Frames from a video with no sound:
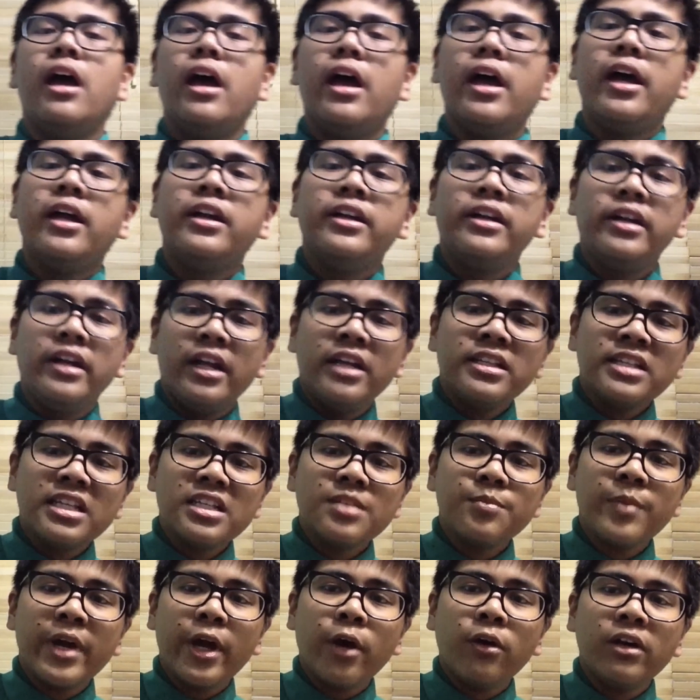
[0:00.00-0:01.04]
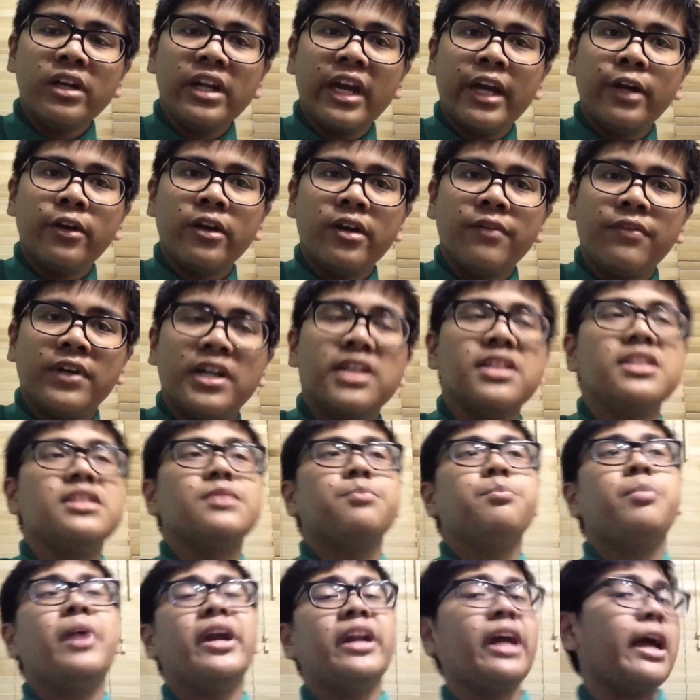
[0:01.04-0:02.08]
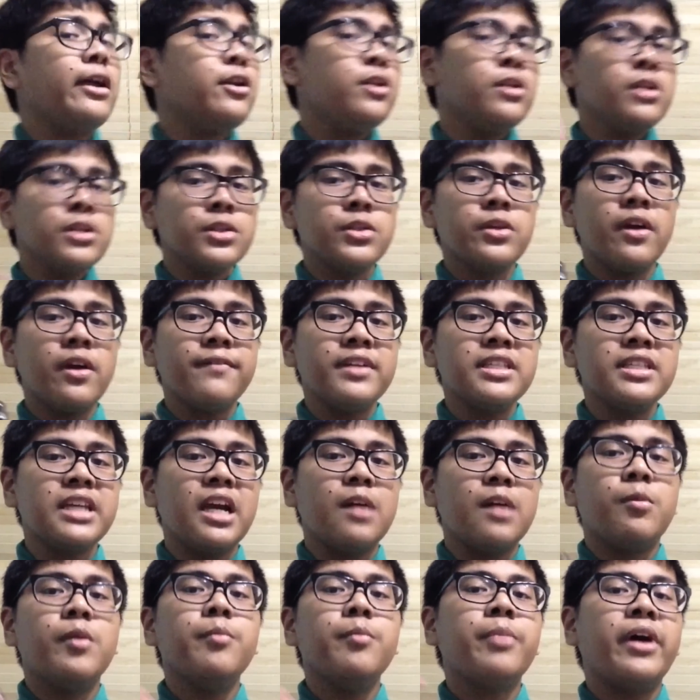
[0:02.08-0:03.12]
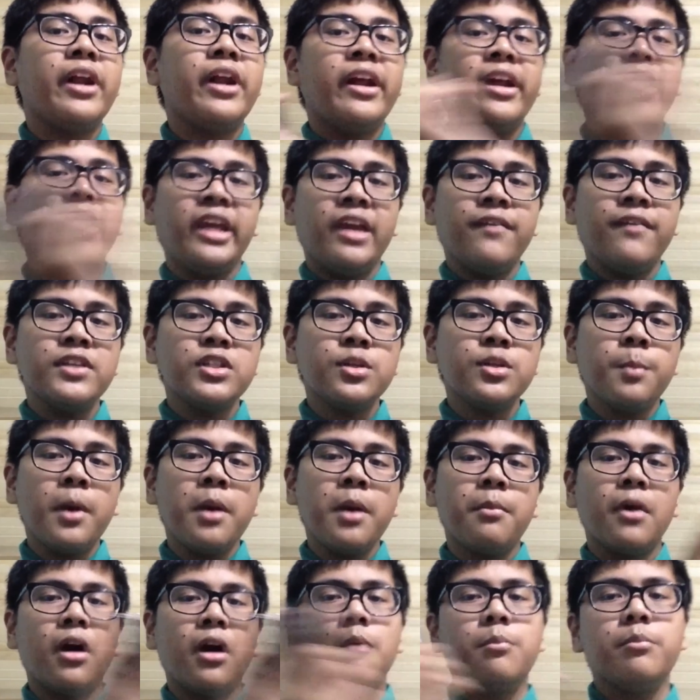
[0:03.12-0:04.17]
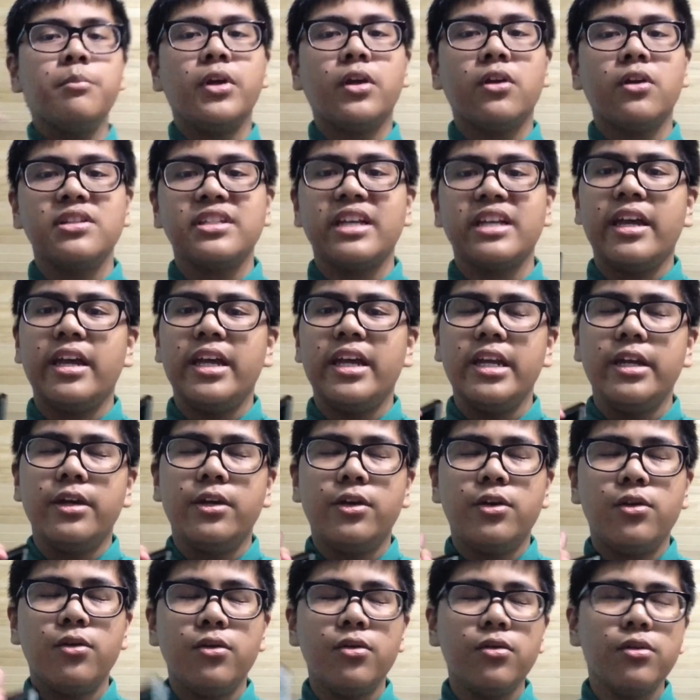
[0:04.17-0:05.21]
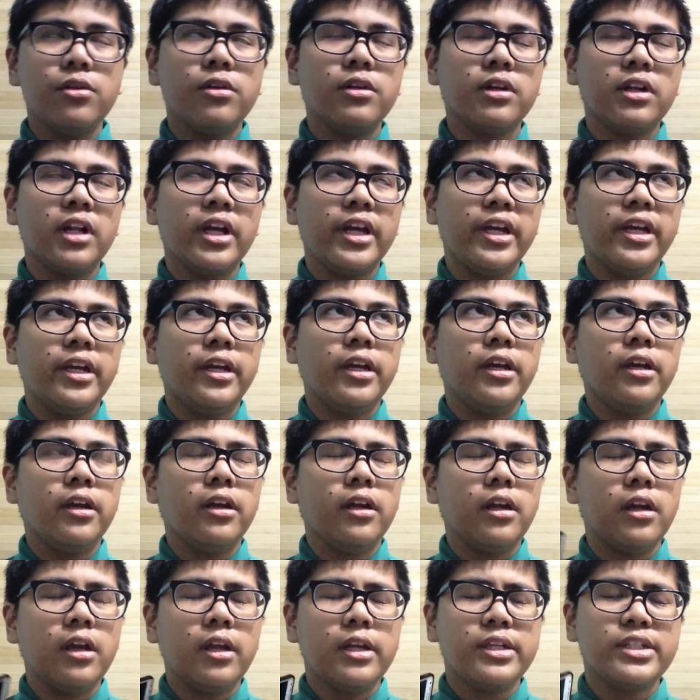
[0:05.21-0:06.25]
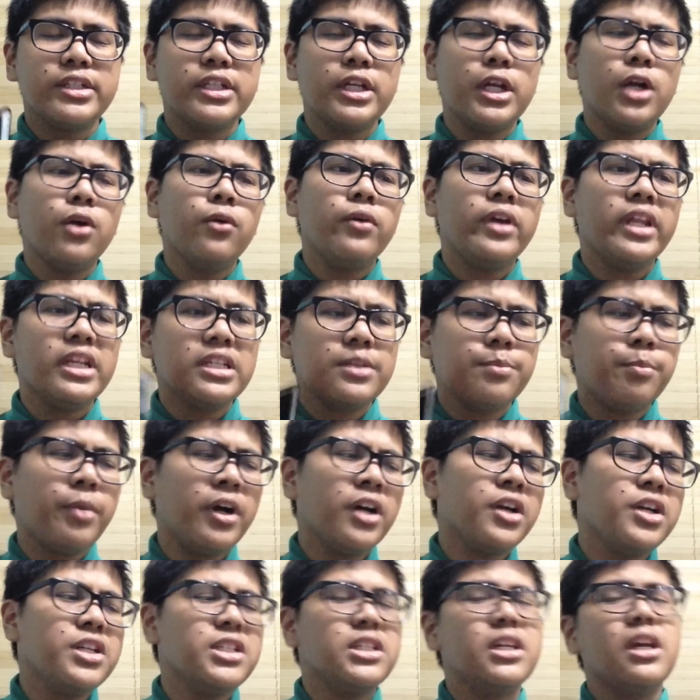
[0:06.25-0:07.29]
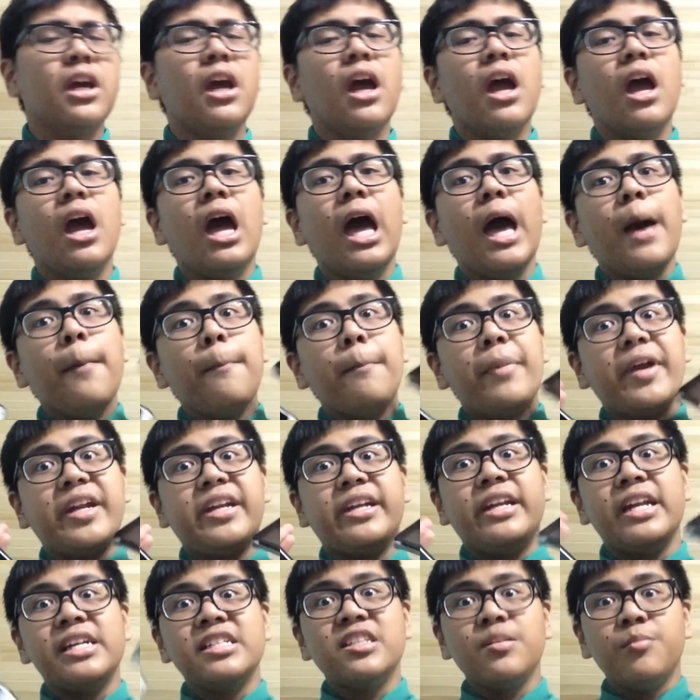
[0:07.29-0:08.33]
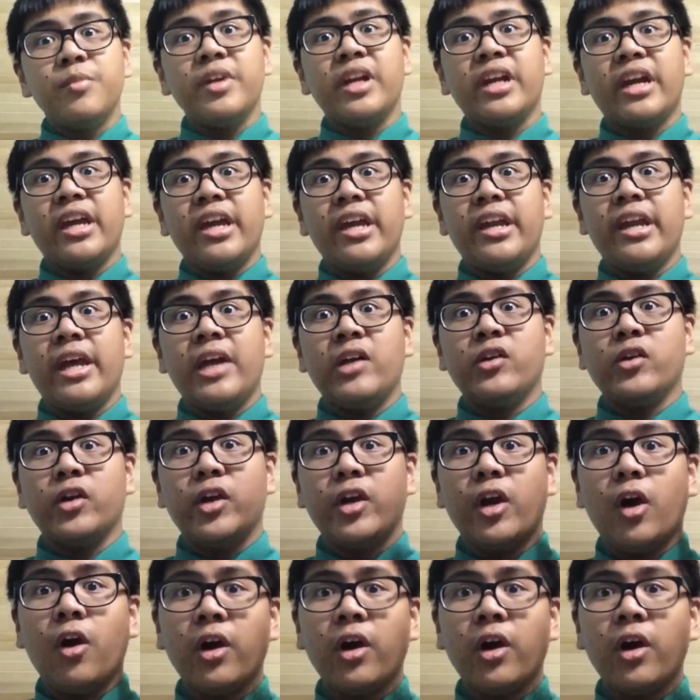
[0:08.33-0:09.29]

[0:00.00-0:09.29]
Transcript: And this is my only Android device. But I used to have a tablet but I gave it to my mom because I do not like it. It is slow, it is rubbish, but doesn't mean I hate Android,